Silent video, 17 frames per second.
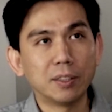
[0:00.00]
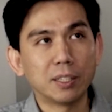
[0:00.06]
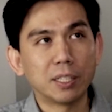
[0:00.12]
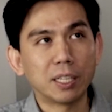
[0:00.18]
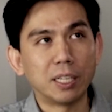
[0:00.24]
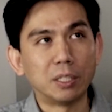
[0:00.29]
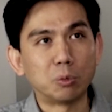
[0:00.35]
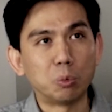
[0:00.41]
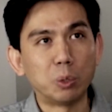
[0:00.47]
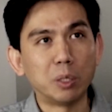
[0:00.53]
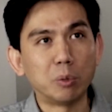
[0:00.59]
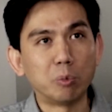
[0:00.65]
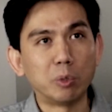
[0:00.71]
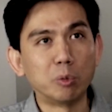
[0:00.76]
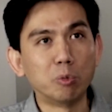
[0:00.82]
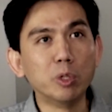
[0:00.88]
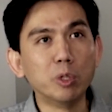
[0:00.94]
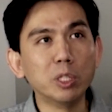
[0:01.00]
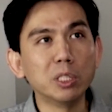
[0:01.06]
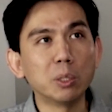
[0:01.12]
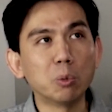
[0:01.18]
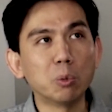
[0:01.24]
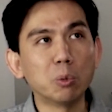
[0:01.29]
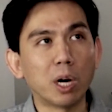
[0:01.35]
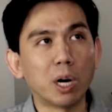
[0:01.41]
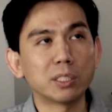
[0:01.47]
We really
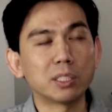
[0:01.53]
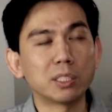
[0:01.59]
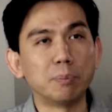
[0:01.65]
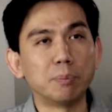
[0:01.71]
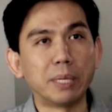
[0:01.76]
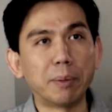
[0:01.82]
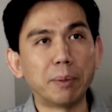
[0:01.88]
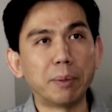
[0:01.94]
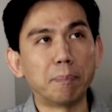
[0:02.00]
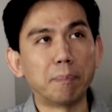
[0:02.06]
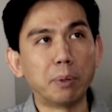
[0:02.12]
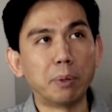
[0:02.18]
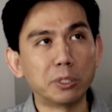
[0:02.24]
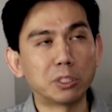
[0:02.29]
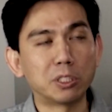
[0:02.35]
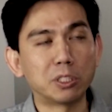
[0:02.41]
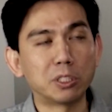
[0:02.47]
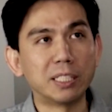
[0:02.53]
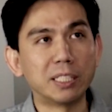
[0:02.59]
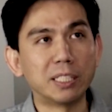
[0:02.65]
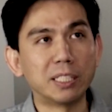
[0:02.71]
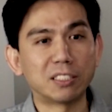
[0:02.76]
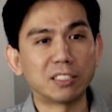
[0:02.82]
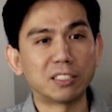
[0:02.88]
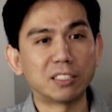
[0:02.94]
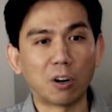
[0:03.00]
want to be able to push things
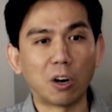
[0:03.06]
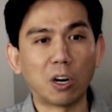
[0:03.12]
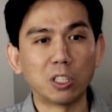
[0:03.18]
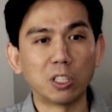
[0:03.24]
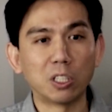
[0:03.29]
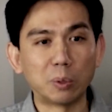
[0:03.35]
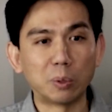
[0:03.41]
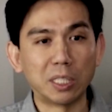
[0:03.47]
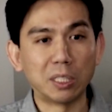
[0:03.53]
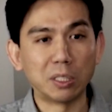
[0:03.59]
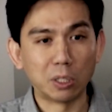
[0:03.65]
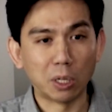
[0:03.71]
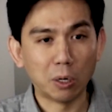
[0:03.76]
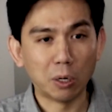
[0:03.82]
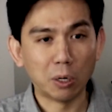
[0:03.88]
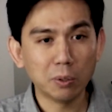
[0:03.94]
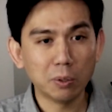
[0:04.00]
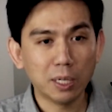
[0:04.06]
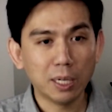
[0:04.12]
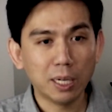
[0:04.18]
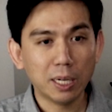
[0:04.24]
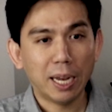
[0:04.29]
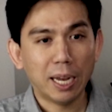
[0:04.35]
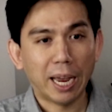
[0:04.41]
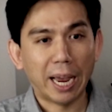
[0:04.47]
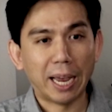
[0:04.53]
as far as they can go,
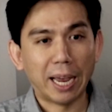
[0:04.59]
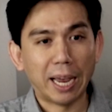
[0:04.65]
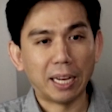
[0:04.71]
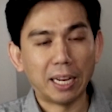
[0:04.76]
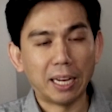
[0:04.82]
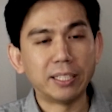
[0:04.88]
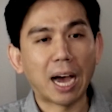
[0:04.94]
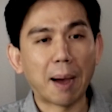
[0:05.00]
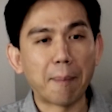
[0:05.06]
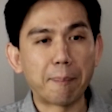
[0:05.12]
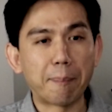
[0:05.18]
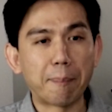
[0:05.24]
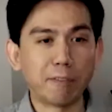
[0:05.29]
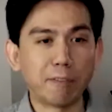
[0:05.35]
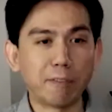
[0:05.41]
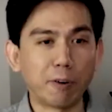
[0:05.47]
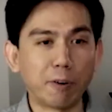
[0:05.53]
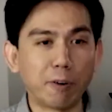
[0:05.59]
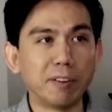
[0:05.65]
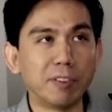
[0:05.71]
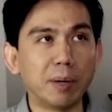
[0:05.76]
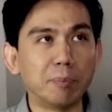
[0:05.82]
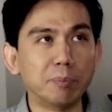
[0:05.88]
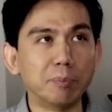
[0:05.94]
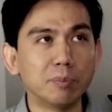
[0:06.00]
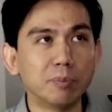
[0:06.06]
and not be afraid of
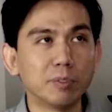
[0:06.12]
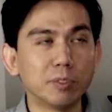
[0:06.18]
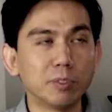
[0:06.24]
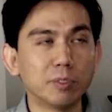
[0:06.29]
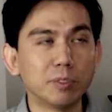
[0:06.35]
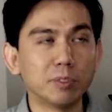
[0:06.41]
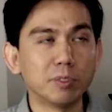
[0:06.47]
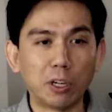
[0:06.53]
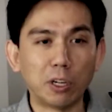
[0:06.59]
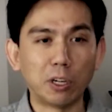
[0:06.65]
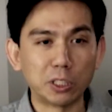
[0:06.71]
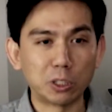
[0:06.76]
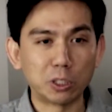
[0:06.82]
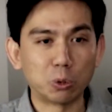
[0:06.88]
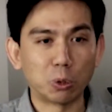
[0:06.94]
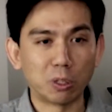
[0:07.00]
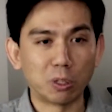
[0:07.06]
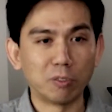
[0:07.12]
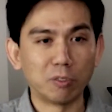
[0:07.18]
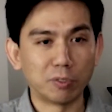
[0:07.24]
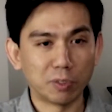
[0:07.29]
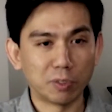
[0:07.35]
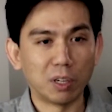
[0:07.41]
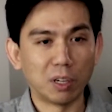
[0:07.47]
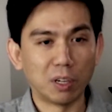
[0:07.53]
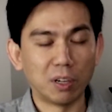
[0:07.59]
them, falling short
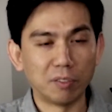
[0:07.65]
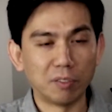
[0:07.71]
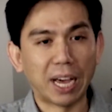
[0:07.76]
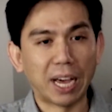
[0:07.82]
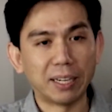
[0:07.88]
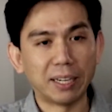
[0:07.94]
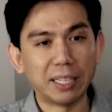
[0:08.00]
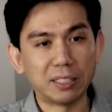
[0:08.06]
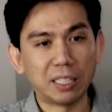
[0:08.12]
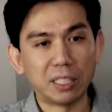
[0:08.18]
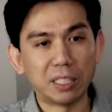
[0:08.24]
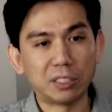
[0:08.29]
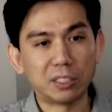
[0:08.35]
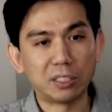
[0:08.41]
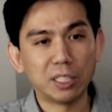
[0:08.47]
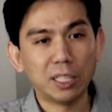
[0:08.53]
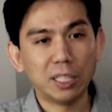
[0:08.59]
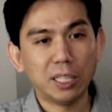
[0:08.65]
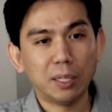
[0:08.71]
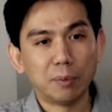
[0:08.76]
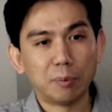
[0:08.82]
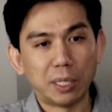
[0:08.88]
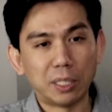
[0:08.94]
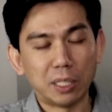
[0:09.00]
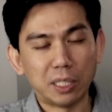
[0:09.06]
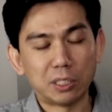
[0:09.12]
of that.
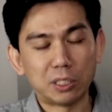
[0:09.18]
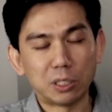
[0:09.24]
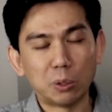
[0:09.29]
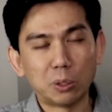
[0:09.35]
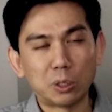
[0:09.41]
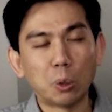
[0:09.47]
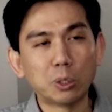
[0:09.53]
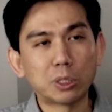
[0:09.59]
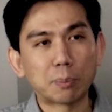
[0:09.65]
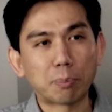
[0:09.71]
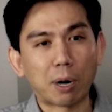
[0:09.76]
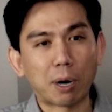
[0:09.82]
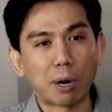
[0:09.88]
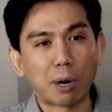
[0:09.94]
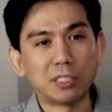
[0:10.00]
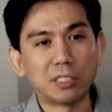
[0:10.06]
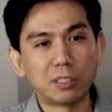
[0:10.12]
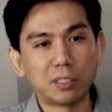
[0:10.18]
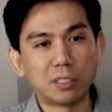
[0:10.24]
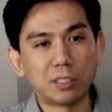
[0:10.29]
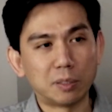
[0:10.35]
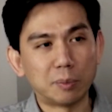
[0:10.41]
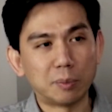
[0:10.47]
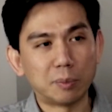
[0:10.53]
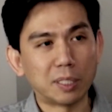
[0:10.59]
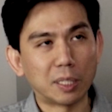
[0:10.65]
It's always surprising to
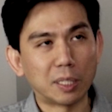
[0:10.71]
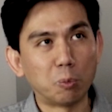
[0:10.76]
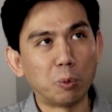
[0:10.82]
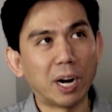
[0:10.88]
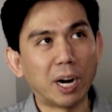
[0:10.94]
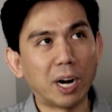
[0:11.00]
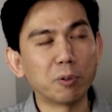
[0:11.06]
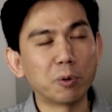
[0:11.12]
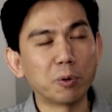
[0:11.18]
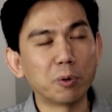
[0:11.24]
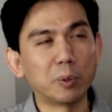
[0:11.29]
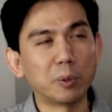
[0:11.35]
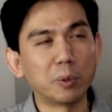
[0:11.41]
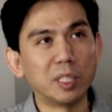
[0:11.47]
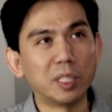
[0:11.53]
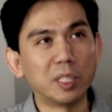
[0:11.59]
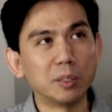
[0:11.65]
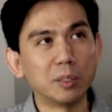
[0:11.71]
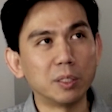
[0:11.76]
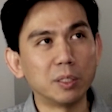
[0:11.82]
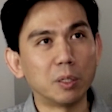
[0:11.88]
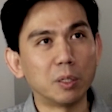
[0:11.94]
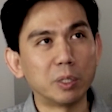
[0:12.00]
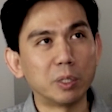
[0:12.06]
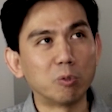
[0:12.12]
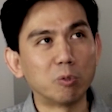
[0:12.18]
me. Like whenever we
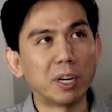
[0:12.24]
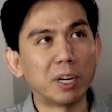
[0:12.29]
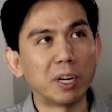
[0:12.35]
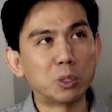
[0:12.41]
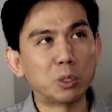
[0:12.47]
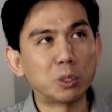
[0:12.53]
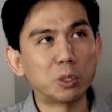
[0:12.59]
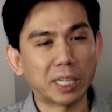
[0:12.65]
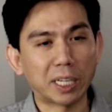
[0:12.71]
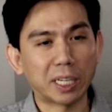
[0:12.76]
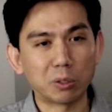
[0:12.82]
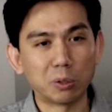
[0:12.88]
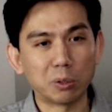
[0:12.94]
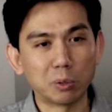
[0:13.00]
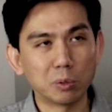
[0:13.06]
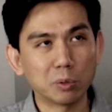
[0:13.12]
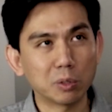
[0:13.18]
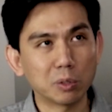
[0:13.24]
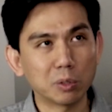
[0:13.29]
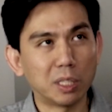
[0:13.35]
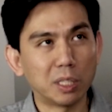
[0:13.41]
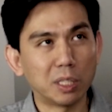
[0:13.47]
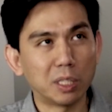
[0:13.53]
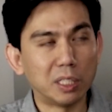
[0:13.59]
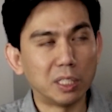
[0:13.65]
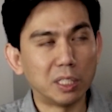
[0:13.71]
run into a technical
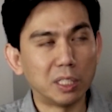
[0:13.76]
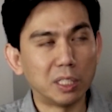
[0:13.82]
issue,